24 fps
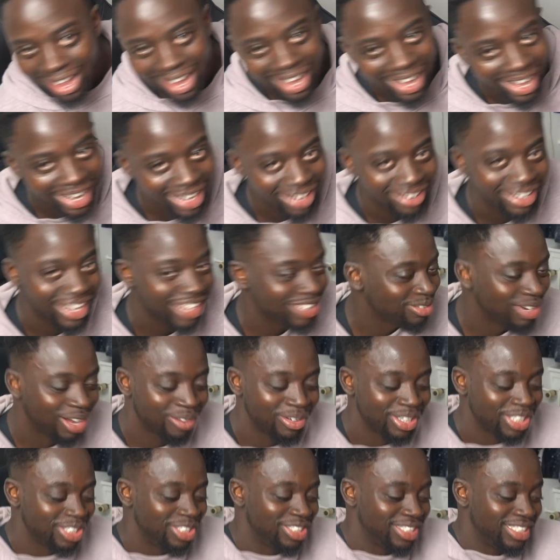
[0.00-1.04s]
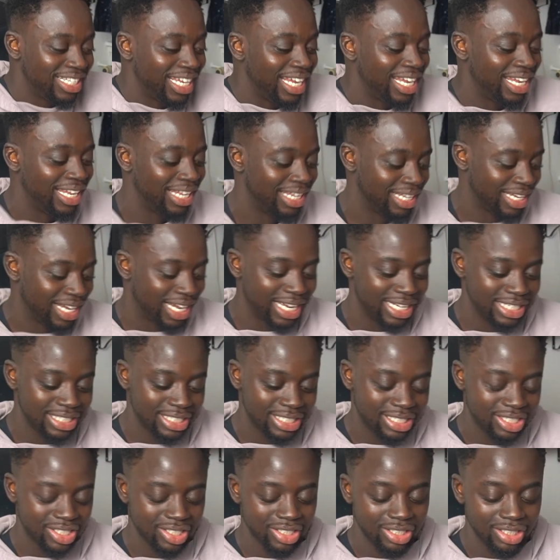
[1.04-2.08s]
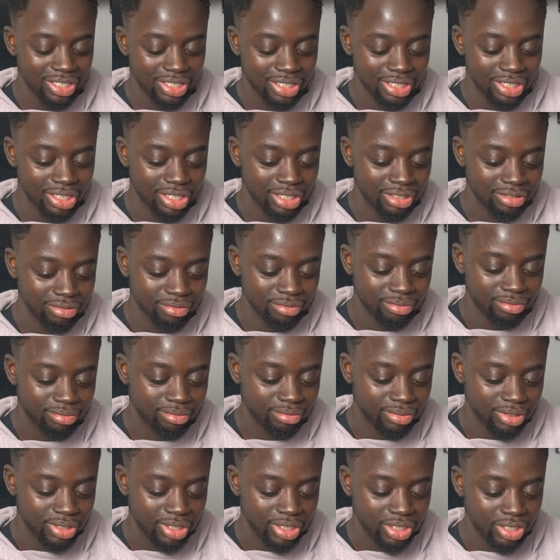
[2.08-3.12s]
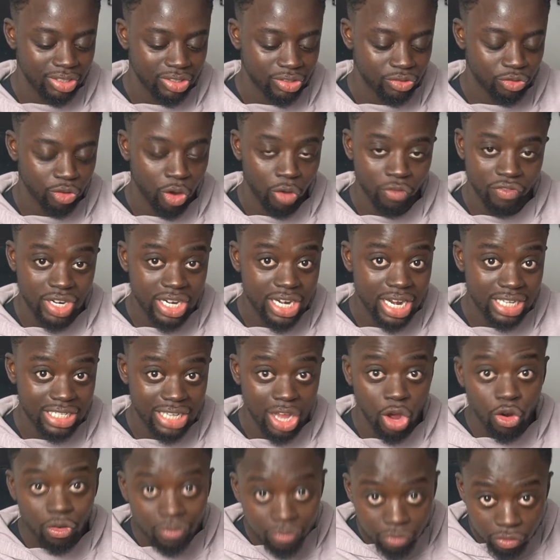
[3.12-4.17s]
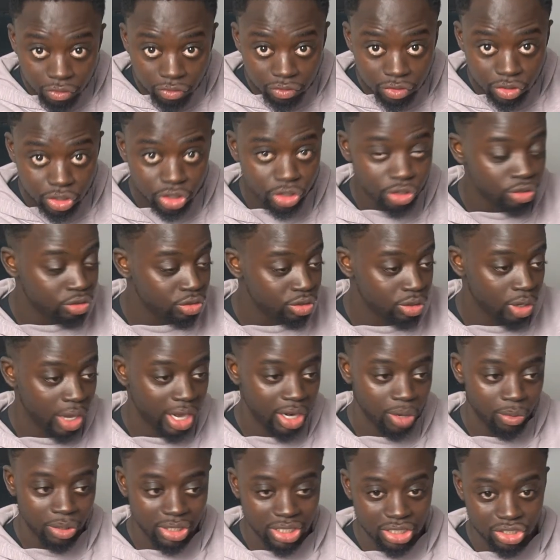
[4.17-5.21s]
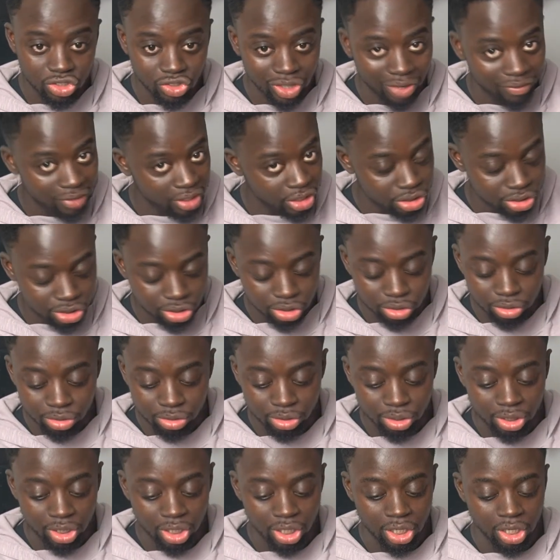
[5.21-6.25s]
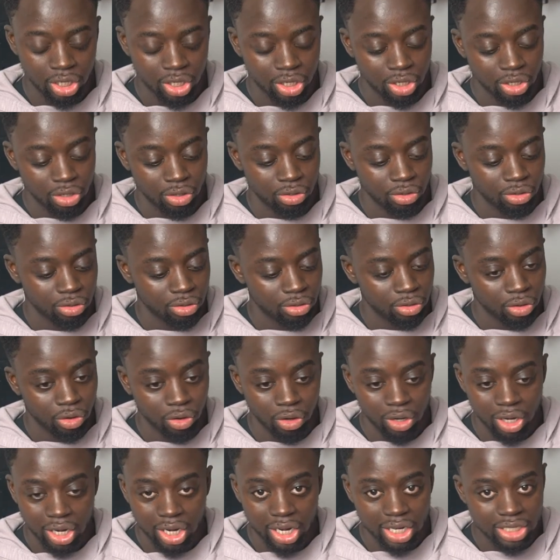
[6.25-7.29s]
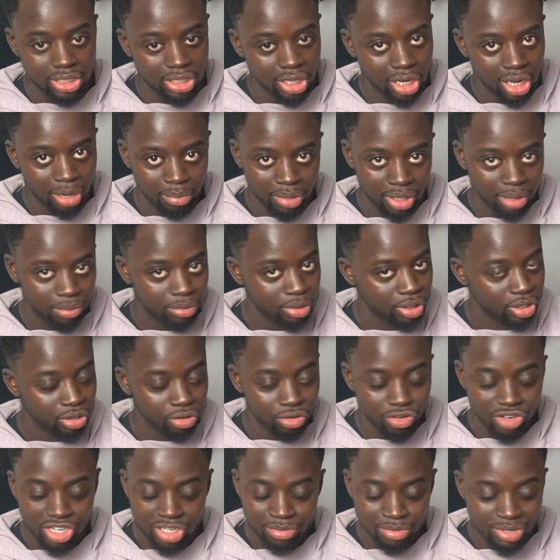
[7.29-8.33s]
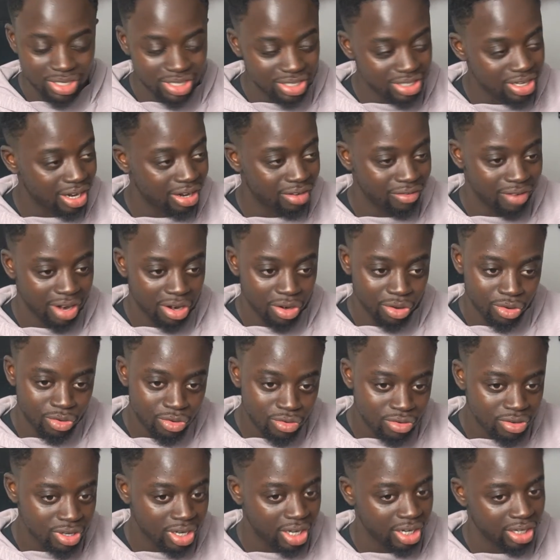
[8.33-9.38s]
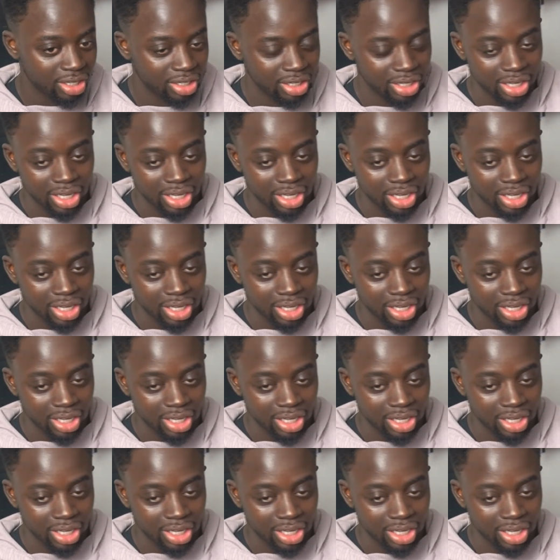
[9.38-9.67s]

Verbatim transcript: Anyway, that's all I wanted to say, guys. You know, hopefully that's helpful for you. Anyone that's traveling soon or holidays are coming up, you know, Christmas is around the corner.